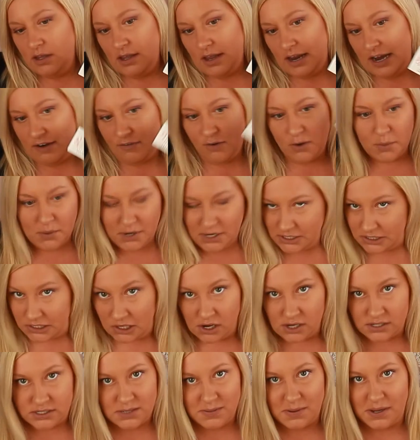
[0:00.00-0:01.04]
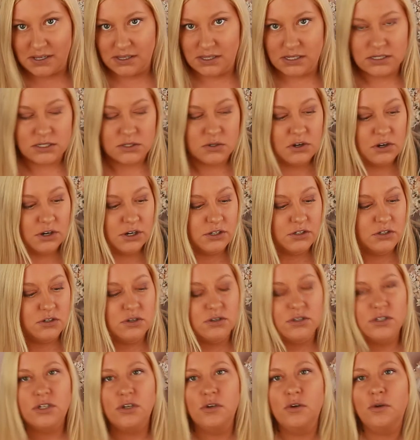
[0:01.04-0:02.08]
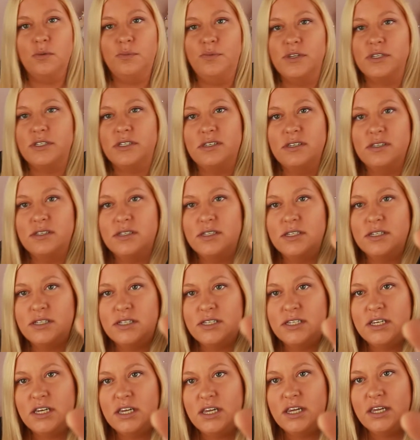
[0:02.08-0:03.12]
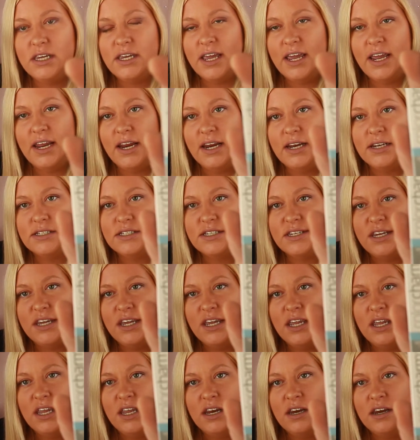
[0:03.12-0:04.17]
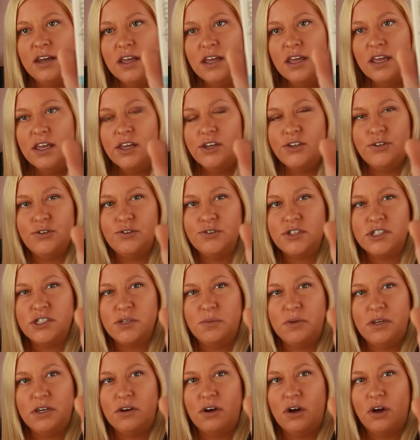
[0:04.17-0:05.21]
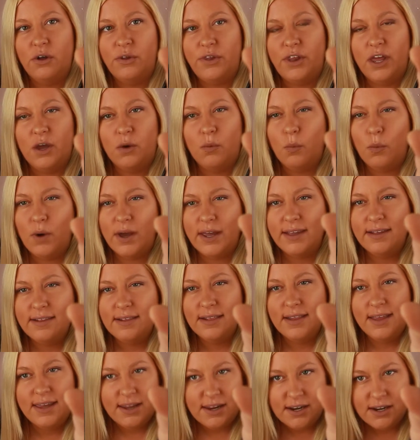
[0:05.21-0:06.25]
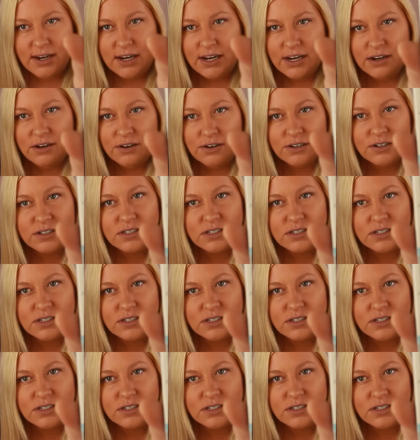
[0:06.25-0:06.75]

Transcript: Everybody talks about this one on YouTube. This is the T18. It used to be called like White Lady or